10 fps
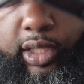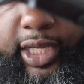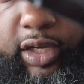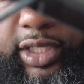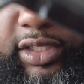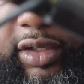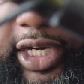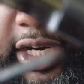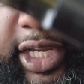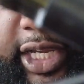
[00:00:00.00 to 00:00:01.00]
like on this little
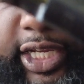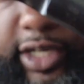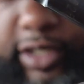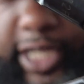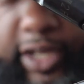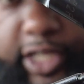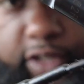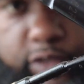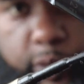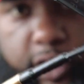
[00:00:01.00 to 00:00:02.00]
area here, down here
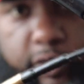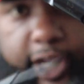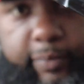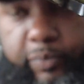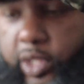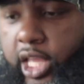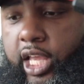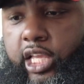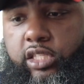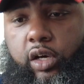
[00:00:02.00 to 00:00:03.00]
as well, right?
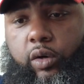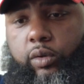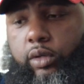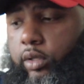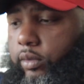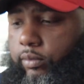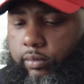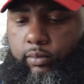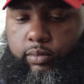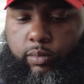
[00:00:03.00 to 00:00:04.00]
So
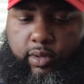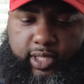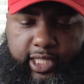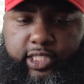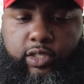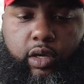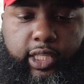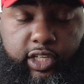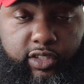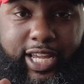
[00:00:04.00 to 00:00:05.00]
that lets you know
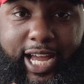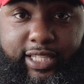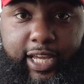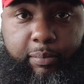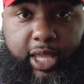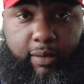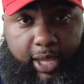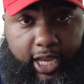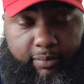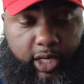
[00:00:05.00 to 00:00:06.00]
that there's contact being
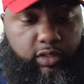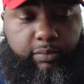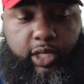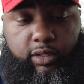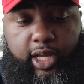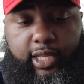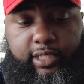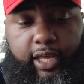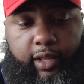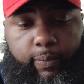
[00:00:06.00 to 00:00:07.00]
made, metal to metal
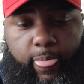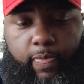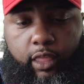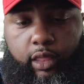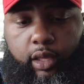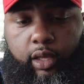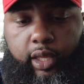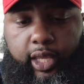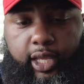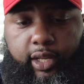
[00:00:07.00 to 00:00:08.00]
contact,
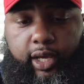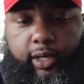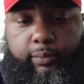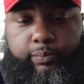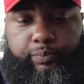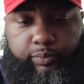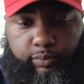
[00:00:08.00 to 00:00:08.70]
and